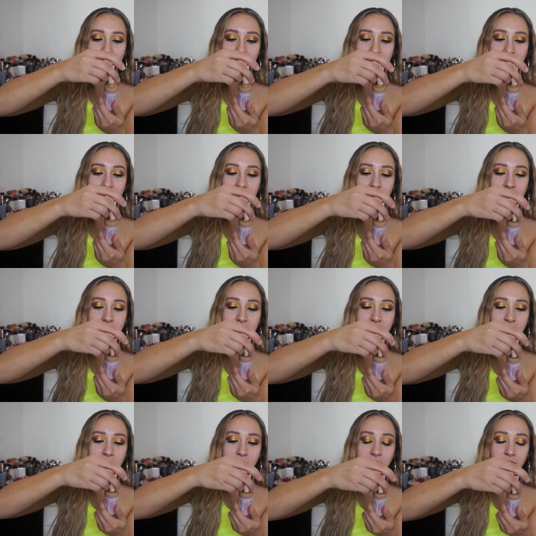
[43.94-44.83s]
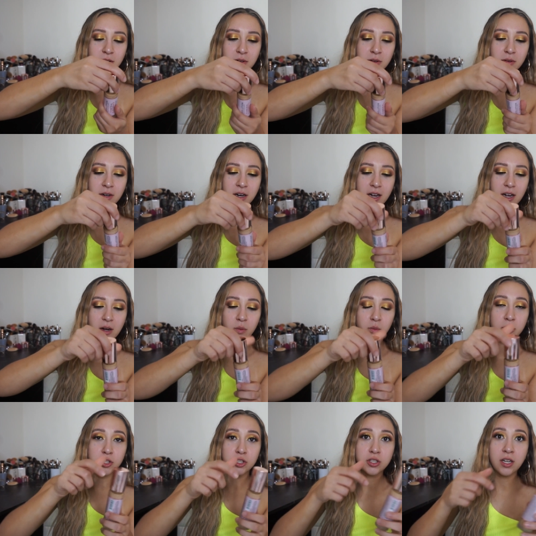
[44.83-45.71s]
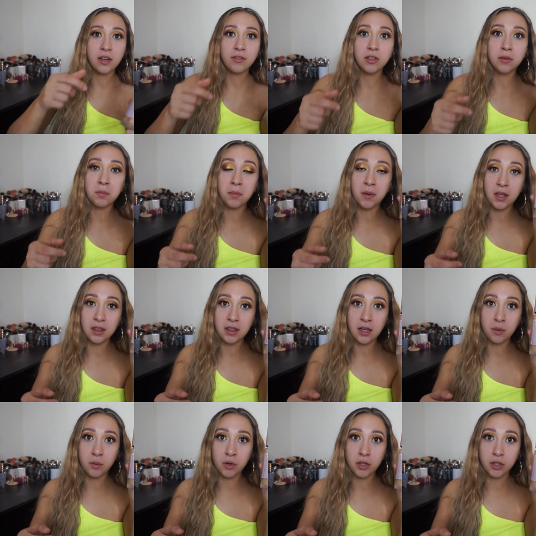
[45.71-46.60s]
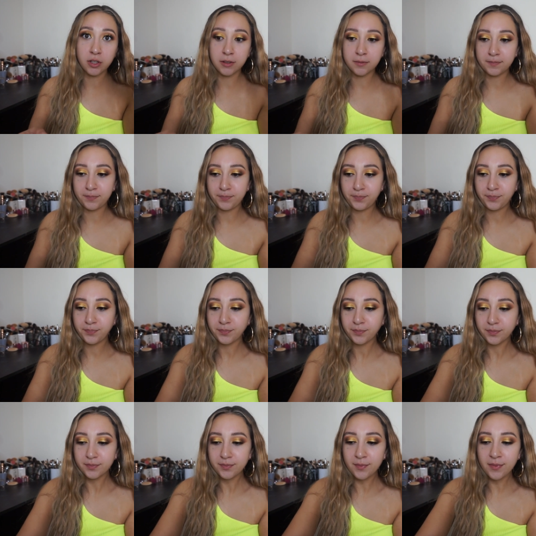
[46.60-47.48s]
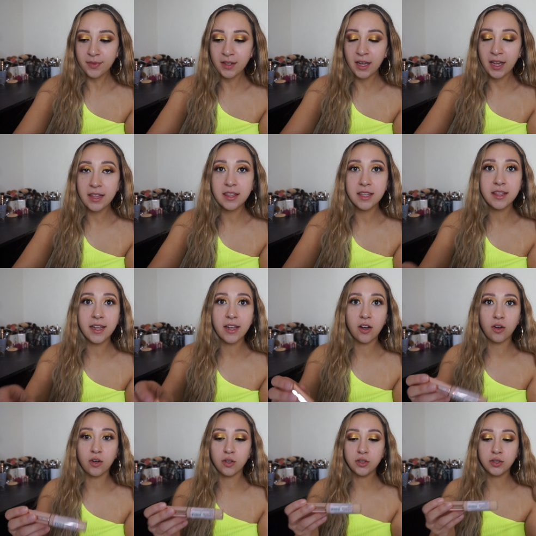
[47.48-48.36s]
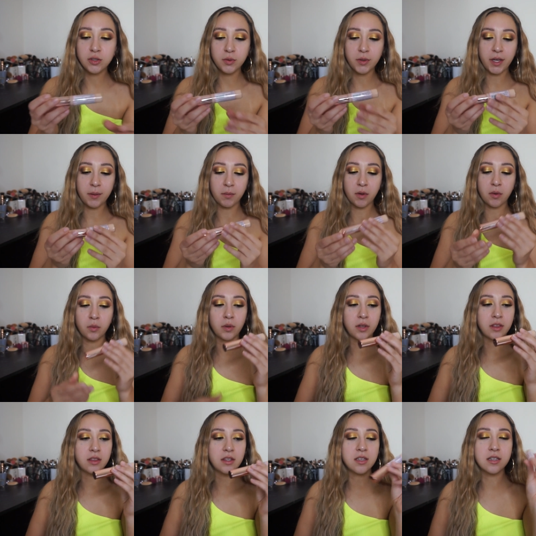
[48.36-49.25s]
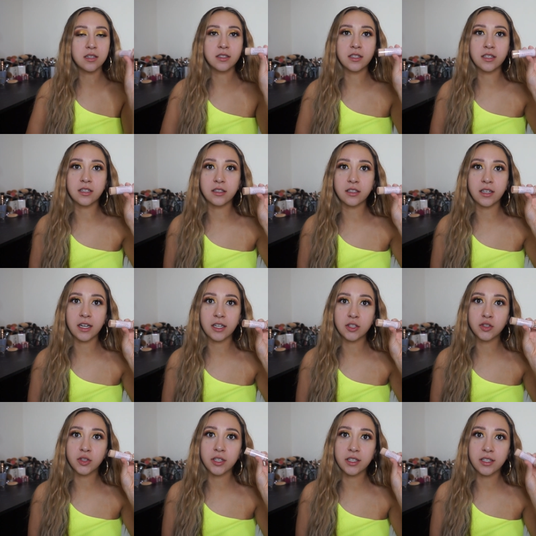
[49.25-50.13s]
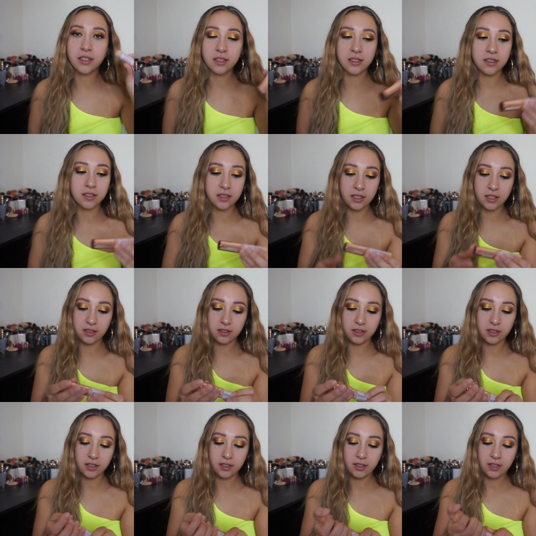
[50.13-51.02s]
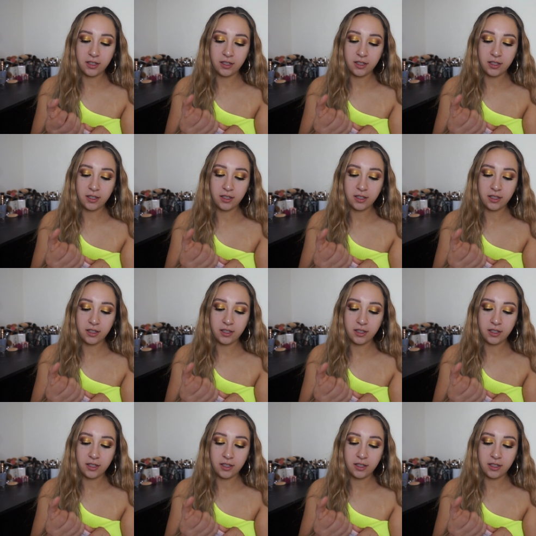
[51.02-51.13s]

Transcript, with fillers: So we're just gonna have to make that work. And they also came out with the Conceal and Hydrate Concealer,